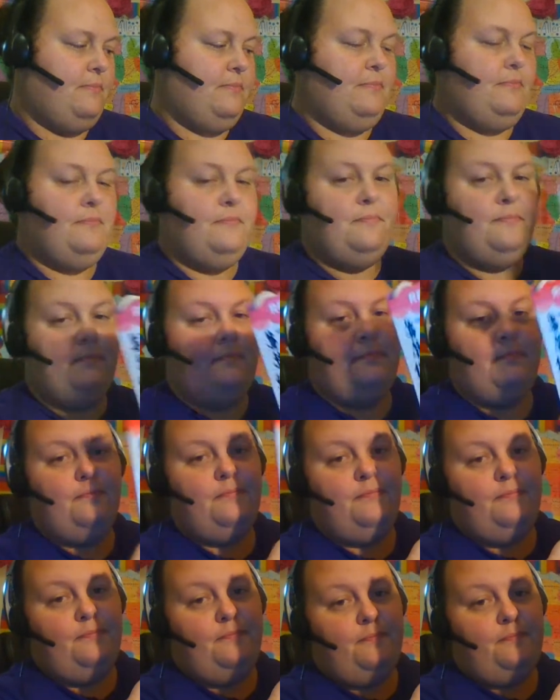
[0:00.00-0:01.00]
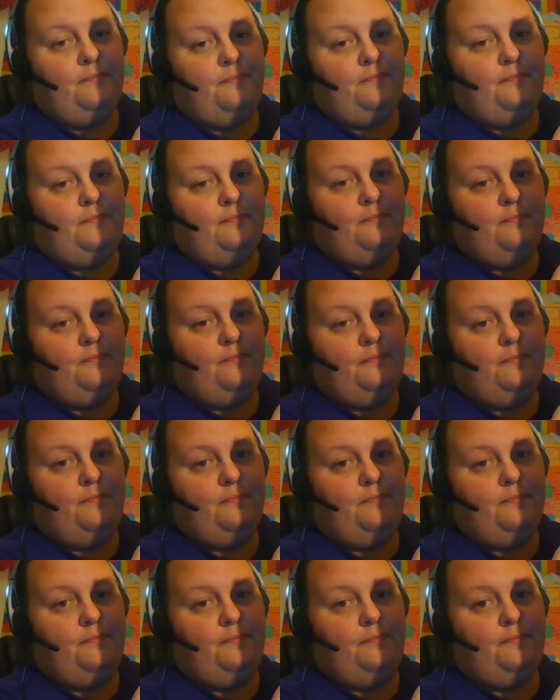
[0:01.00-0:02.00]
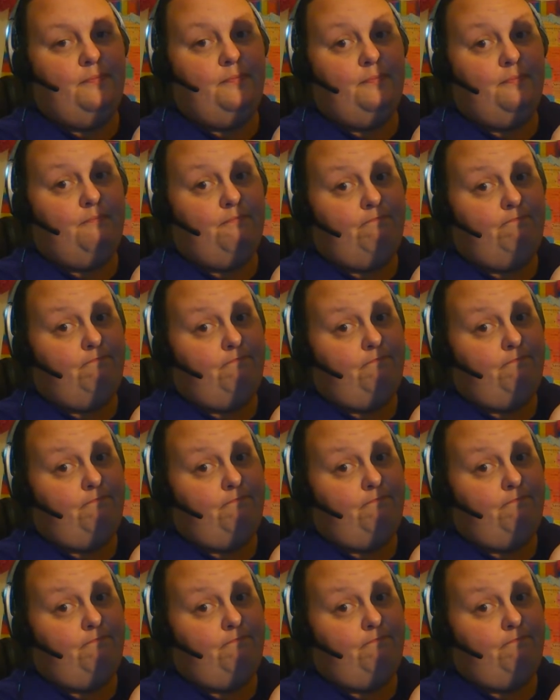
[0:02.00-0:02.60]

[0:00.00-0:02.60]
(silence)